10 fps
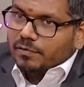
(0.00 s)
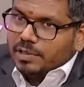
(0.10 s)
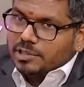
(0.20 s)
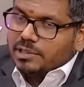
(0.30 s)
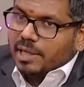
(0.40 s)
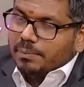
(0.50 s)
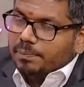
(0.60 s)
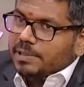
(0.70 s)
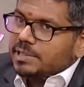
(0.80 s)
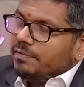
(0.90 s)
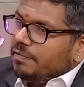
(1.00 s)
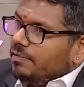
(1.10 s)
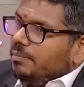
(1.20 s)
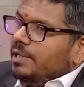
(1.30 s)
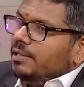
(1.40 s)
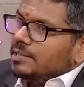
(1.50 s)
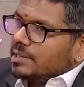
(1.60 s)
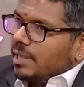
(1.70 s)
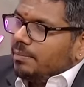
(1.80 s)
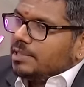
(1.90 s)
in which temples have even been
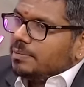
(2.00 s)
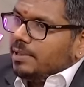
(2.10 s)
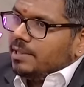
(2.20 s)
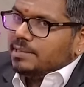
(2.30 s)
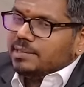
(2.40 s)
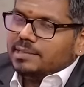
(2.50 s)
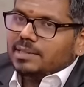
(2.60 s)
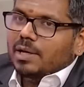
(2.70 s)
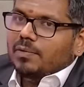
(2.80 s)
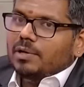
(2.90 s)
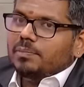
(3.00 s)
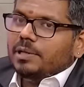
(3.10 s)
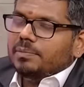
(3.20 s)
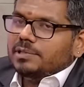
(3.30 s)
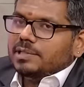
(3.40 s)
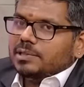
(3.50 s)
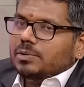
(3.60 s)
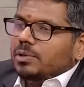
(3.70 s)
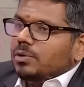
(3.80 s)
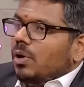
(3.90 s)
described as places where people just
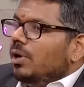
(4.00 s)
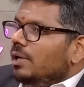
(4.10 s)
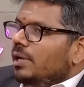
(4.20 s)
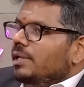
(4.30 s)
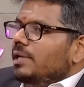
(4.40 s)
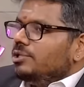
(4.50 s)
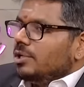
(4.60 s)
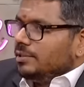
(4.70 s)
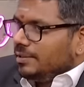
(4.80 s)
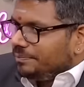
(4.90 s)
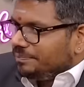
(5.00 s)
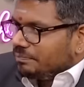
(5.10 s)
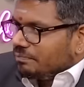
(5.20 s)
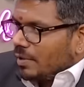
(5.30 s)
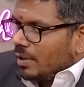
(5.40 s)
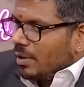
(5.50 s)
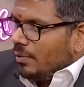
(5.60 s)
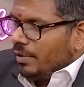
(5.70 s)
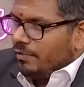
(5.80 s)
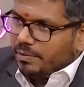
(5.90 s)
go to ogle at each other.
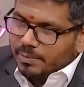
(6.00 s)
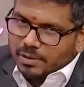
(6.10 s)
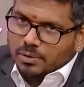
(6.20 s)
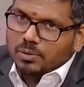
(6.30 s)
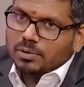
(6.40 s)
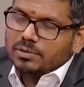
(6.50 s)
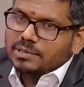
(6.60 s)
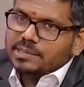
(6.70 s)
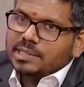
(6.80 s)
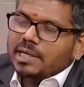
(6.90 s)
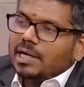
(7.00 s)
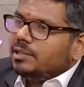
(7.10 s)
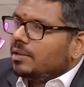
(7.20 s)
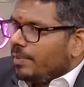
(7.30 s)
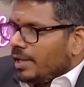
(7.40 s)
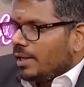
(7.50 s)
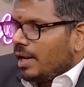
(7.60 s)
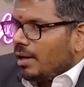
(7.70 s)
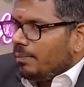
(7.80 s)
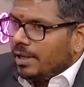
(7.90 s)
Where women go to see other men
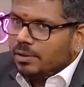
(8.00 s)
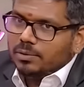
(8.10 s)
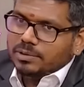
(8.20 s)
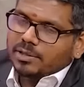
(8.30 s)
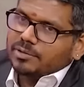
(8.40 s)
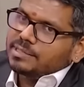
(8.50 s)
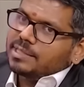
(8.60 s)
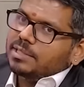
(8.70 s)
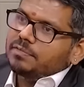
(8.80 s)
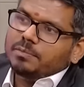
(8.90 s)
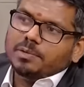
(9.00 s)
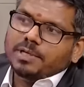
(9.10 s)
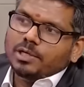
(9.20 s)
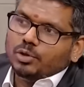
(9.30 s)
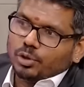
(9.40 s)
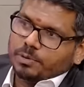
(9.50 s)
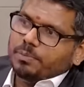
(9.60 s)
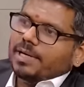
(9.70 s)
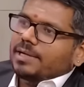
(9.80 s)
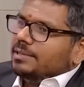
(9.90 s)
and men go there to see their women being
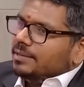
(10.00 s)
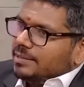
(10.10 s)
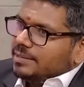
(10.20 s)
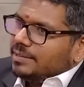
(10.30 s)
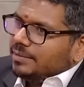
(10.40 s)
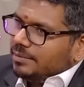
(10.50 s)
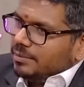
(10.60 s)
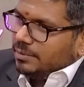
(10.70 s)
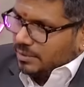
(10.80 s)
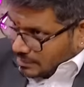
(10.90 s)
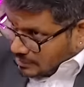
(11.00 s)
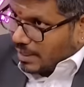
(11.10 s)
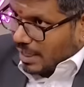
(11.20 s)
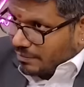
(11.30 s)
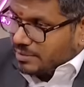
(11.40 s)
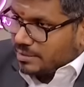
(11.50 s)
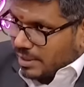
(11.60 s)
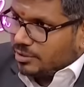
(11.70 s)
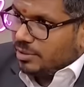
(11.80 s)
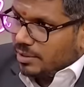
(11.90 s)
groped by others. This is the language
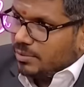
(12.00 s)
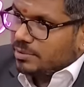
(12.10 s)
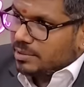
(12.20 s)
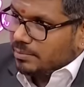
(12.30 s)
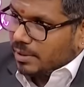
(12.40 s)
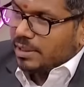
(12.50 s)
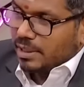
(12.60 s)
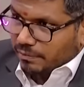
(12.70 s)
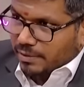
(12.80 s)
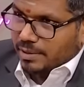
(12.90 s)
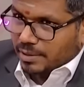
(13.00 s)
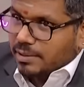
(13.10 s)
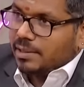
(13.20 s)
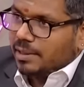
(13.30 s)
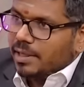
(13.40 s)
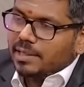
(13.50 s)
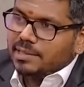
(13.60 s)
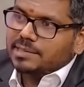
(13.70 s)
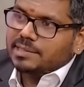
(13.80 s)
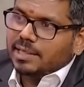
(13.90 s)
that's actually used by Ive Ra in
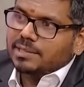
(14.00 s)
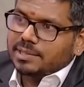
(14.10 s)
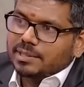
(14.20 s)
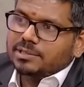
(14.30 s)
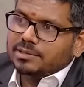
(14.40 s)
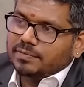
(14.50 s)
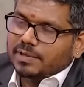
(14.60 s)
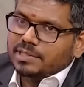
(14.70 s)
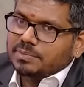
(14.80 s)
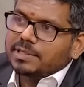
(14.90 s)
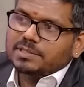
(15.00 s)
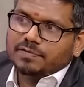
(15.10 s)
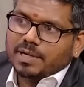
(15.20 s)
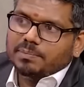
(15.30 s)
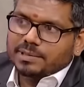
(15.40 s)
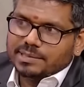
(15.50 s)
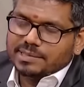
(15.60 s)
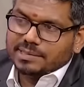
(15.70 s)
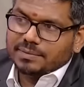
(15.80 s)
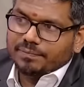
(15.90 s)
his literature when he speaks of
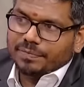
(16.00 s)
temples.